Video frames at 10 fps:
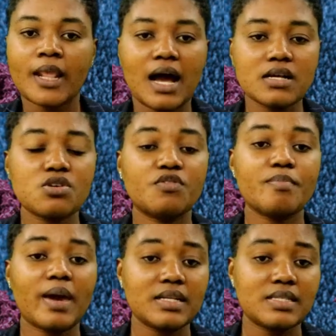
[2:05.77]
As of
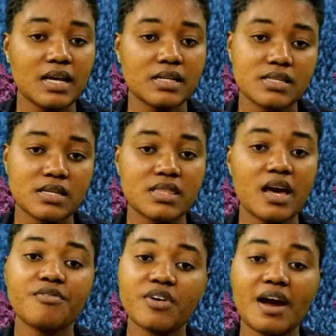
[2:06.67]
May 13th,
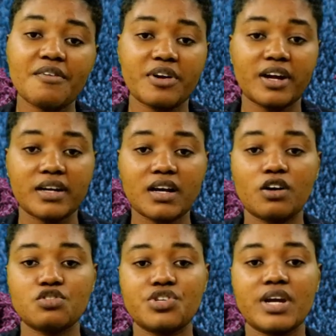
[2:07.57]
every African
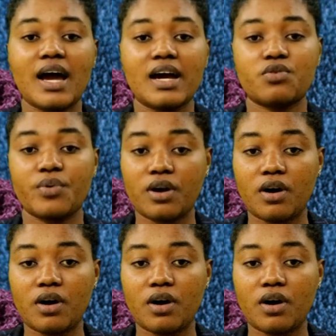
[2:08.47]
country had